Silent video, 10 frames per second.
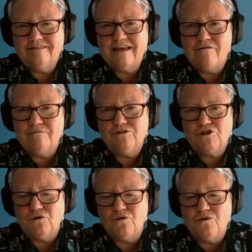Now, I'm
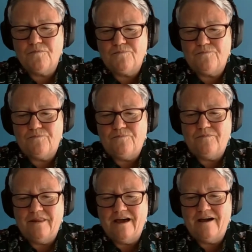sure,
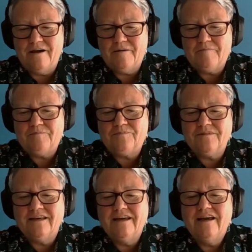
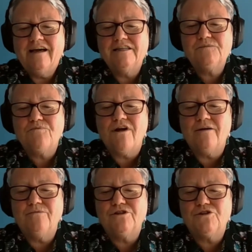as
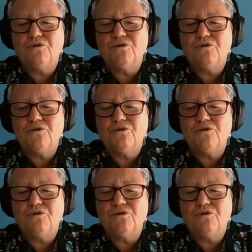Brian was